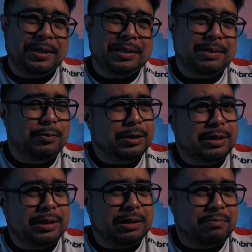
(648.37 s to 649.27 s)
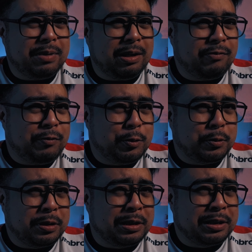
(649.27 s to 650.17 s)
somewhat, if
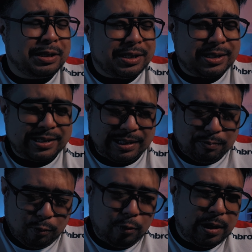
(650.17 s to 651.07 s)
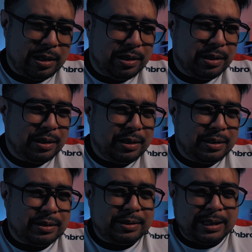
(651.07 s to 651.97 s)
you're someone
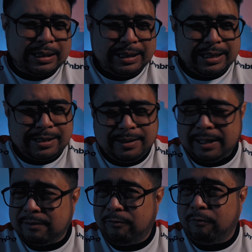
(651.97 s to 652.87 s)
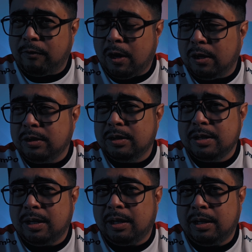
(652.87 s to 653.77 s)
that is not
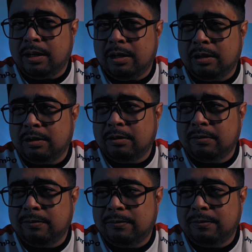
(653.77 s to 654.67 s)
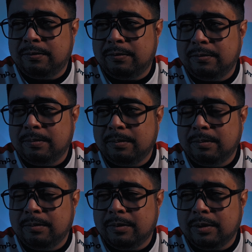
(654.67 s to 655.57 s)
fond of,
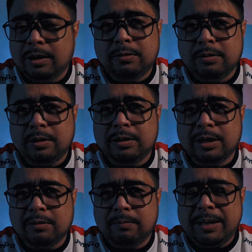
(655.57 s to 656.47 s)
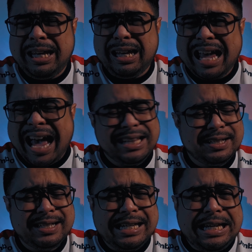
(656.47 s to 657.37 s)
you're not being
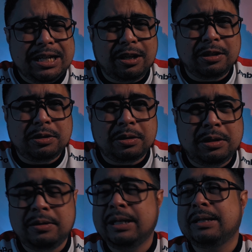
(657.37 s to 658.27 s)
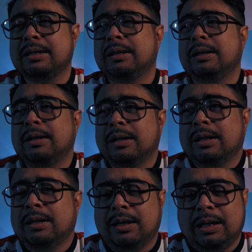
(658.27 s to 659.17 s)
handsy on your unit,
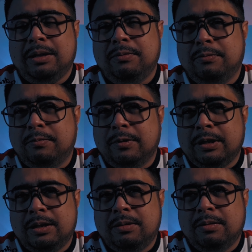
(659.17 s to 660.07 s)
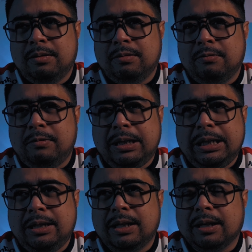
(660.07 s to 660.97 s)
I would
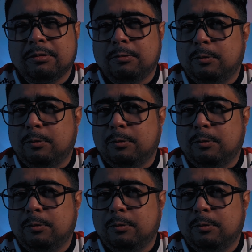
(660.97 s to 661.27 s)
really not